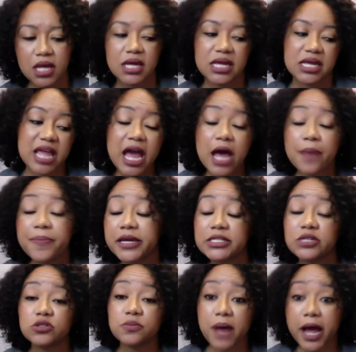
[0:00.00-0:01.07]
Yeah, because it
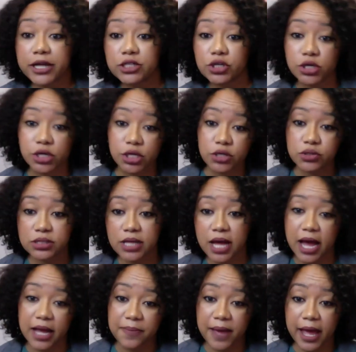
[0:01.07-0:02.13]
was my turn to use the
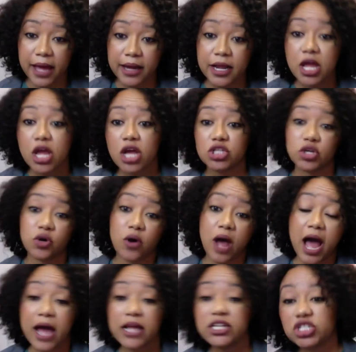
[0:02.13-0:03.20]
iPad. And so
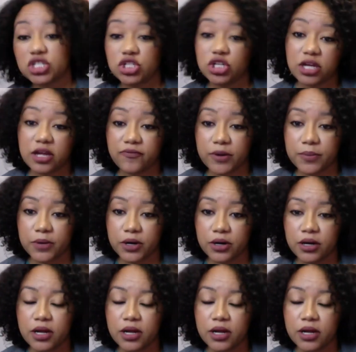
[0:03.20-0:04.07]
I just took it from her.